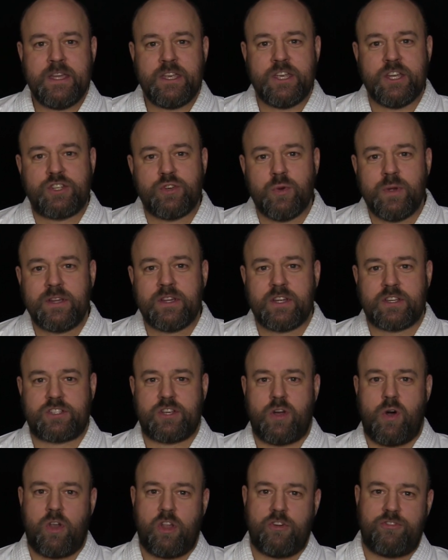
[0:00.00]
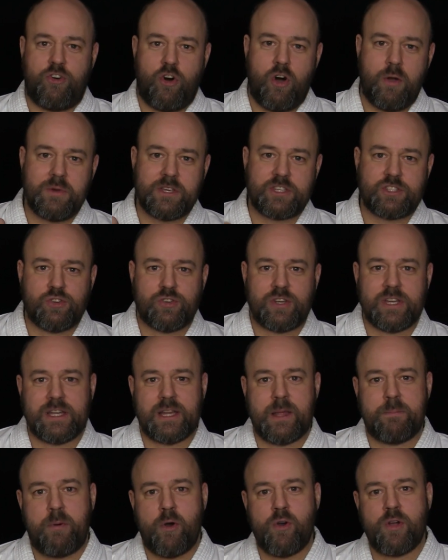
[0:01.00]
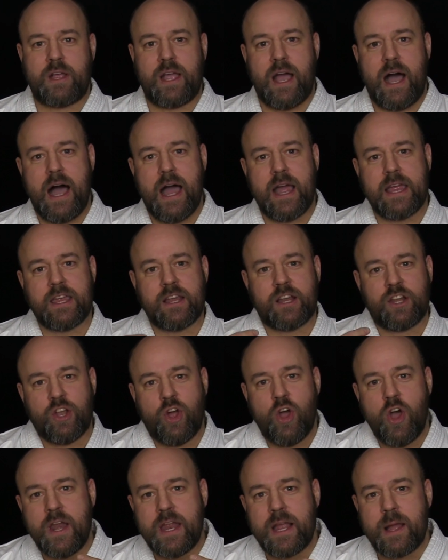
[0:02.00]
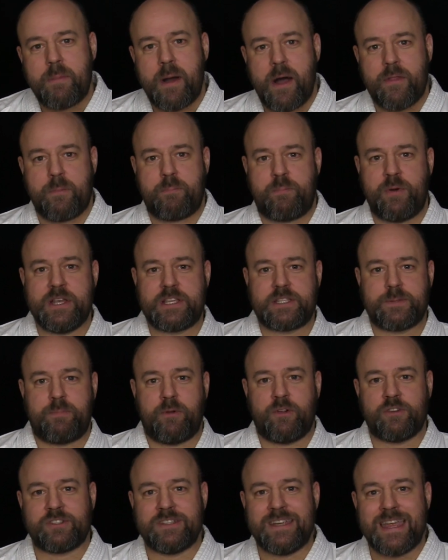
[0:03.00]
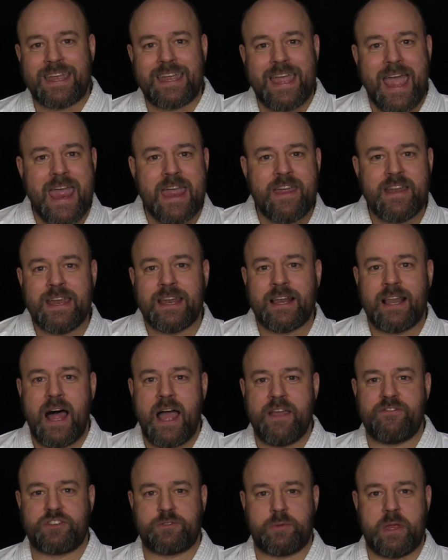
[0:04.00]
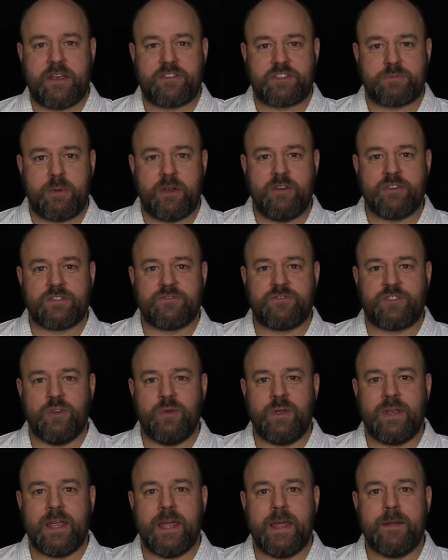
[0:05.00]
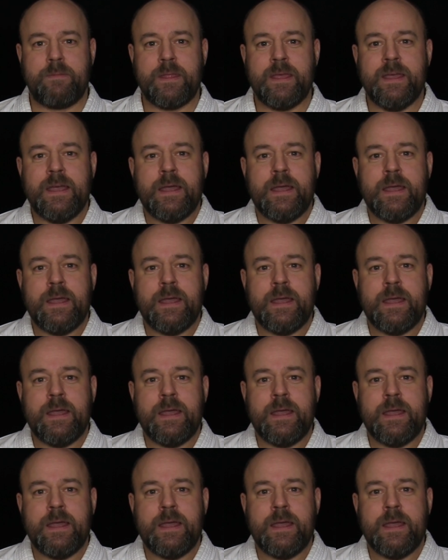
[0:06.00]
You're doing the solar form, you're studying the bunkai, you're learning about the principles, and you're gaining life experience of doing it.